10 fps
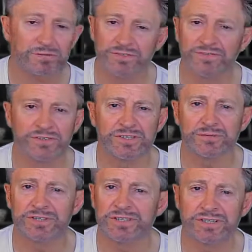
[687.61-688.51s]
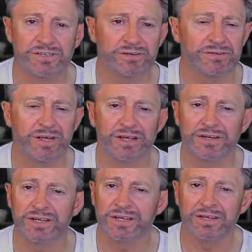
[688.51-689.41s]
was the first time I sat down
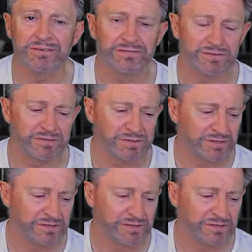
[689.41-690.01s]
and even